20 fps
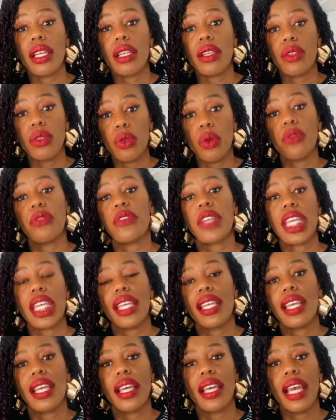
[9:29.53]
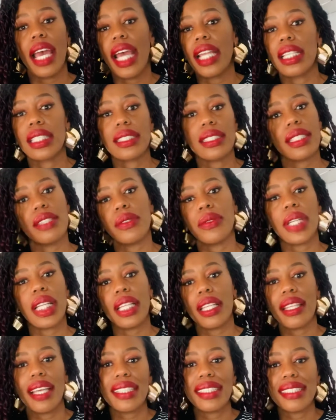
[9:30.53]
your fee, and it's really
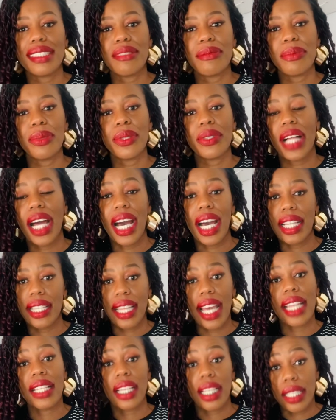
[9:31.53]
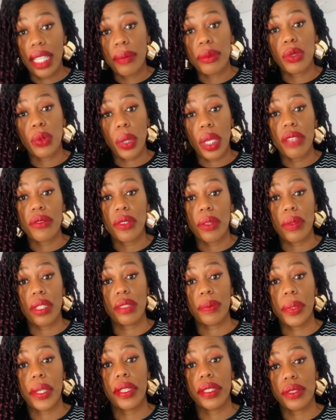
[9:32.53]
that simple. And I'm talking from
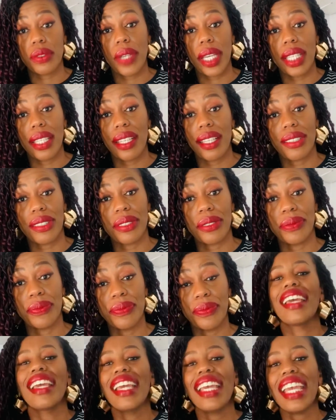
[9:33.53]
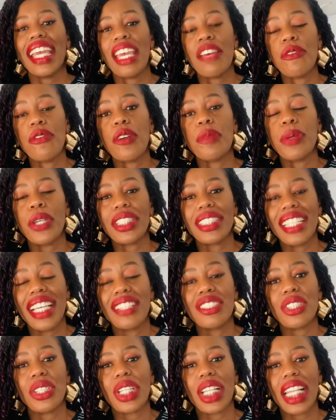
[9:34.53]
experience right now. If a
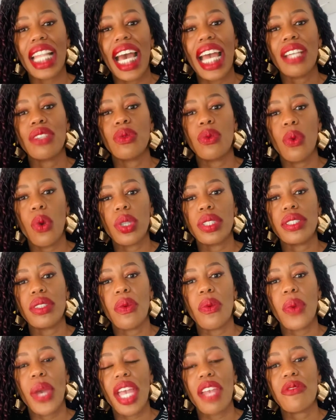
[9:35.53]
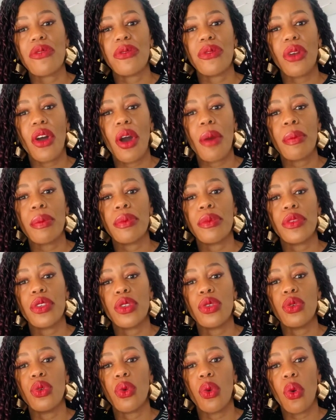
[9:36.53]
potential client walks away from
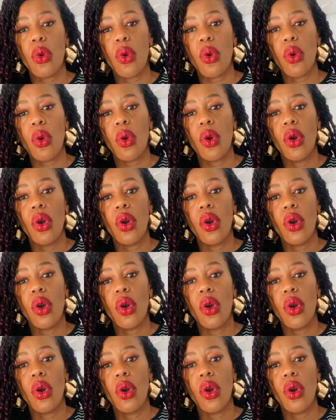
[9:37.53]
you